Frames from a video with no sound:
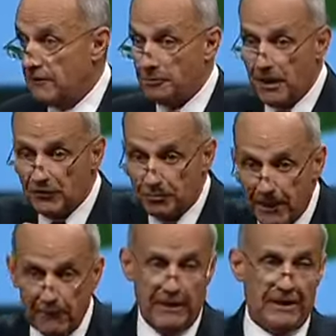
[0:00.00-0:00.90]
the
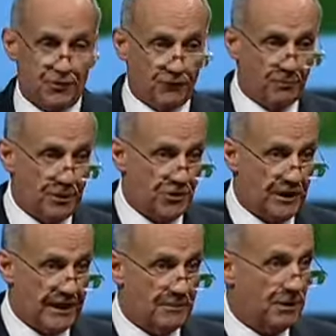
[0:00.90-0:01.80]
prosperity that you've
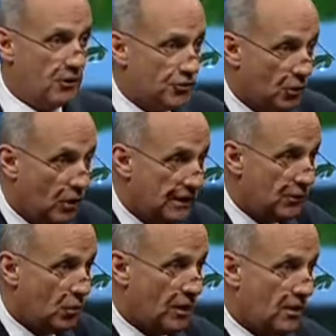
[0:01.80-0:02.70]
appreciated because you're willing
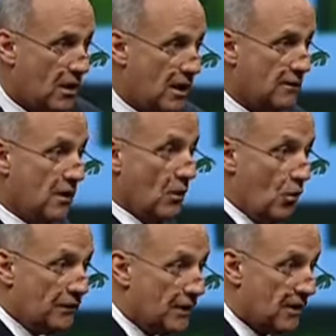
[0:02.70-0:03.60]
to work hard
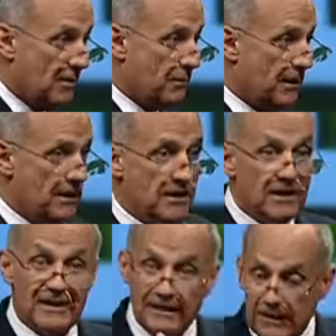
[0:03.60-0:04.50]
with a company
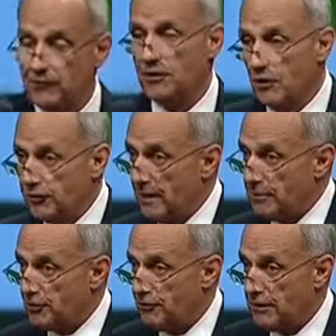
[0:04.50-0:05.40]
that gives you those
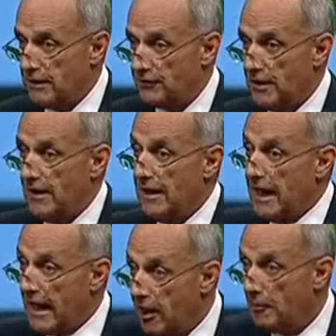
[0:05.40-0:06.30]
opportunities.
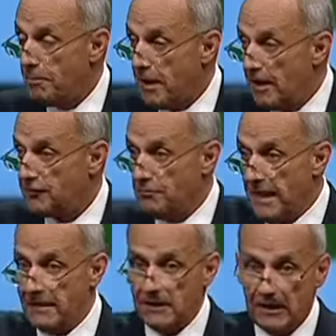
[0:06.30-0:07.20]
Help us
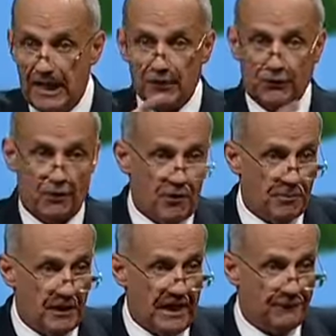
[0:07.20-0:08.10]
make the case for
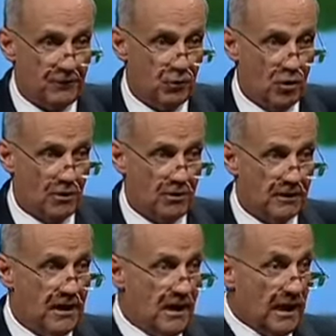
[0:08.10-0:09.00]
Herbalife in the
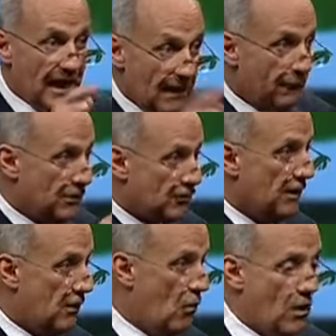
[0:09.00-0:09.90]
world. Every
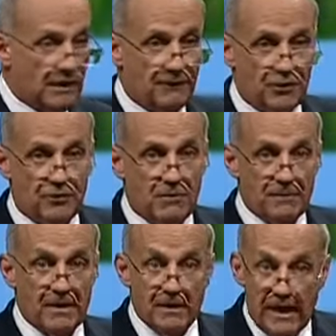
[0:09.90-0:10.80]
single one of you
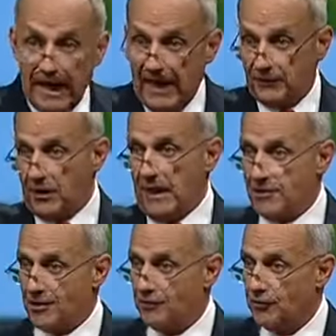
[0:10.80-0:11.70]
has
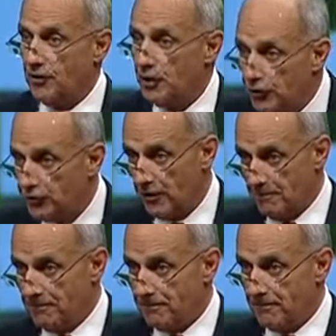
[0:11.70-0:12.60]
connections. Use them.